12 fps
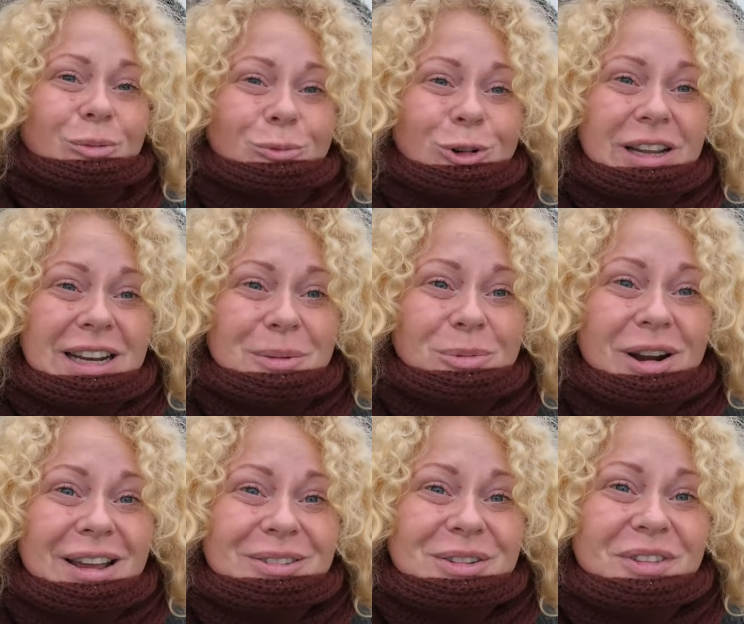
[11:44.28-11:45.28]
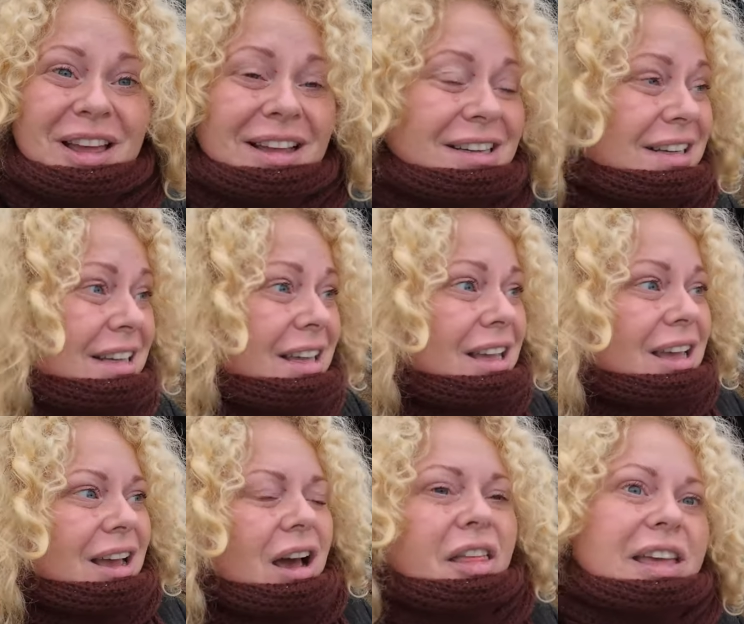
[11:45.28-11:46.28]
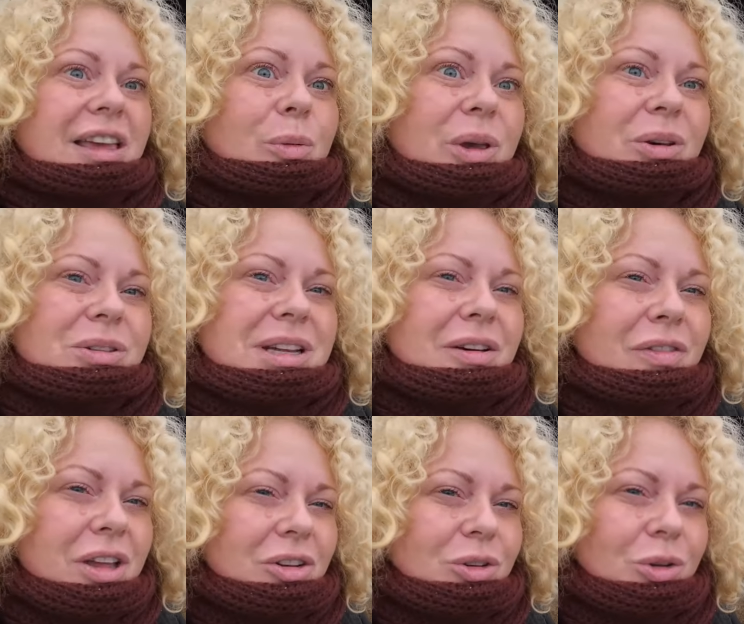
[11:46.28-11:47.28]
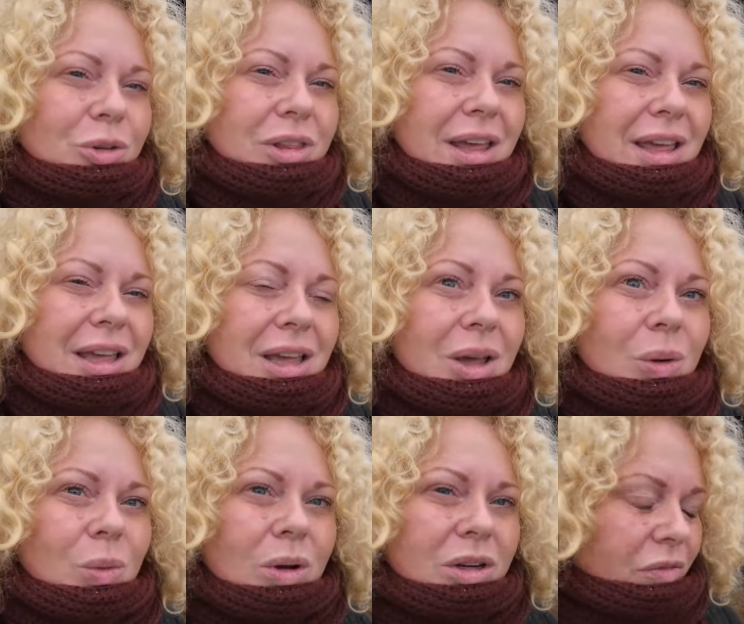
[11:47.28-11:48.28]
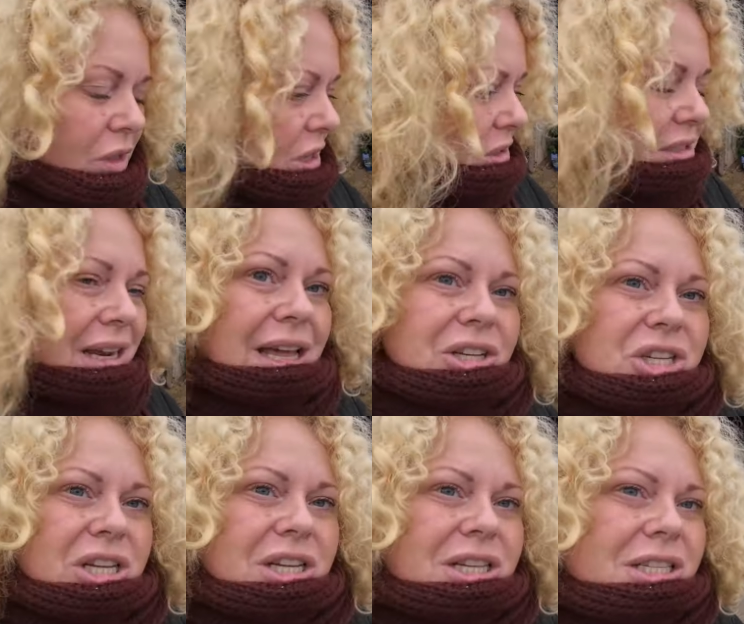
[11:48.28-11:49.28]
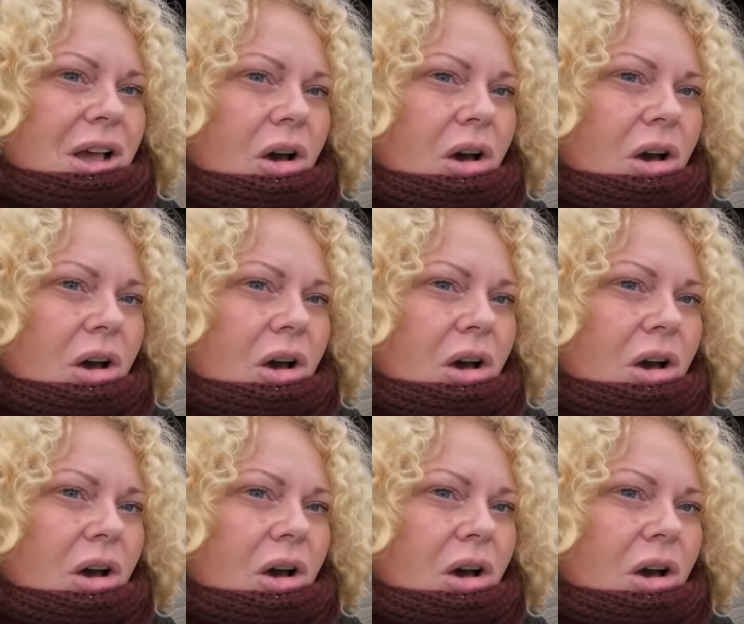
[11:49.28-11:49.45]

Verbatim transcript: Really proud of that. I think we could have another one of those latches